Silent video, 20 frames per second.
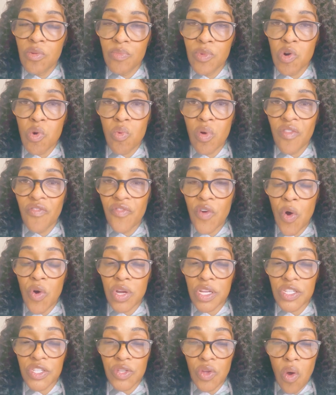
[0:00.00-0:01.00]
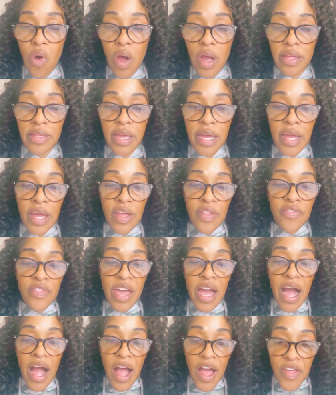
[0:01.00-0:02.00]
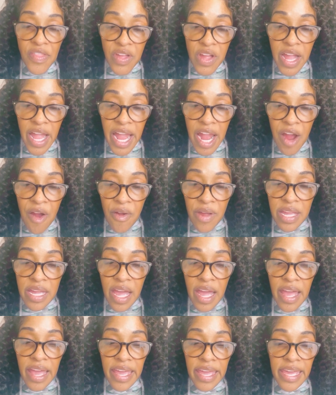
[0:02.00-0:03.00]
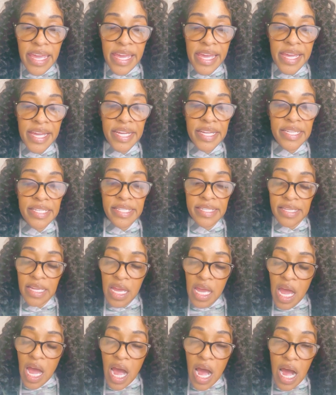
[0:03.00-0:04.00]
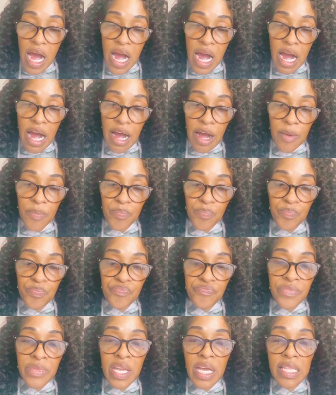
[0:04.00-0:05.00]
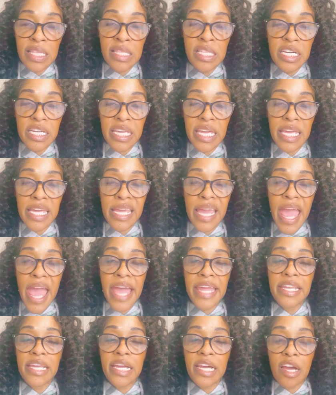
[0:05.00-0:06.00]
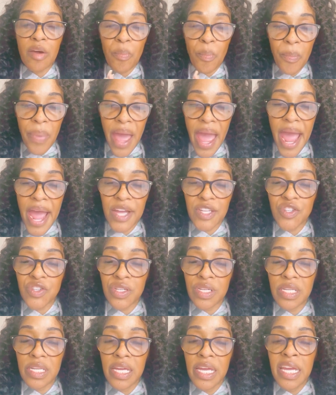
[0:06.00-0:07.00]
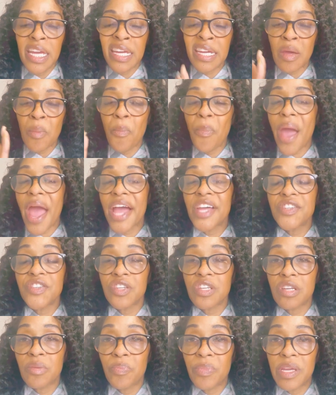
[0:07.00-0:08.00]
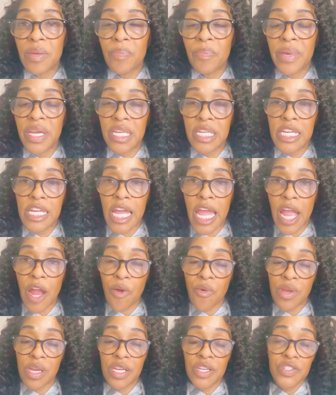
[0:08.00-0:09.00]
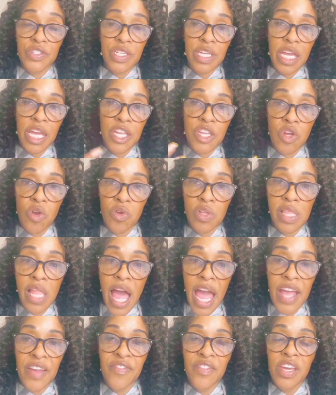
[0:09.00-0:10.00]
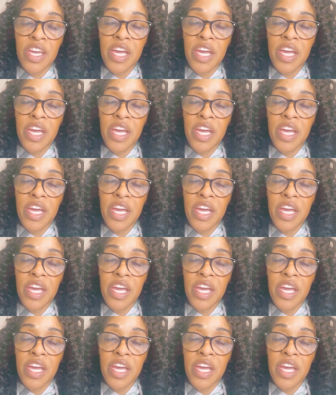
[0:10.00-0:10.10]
moon will focus on. The other area is um, looking at compassion. Compassion can be many areas in your life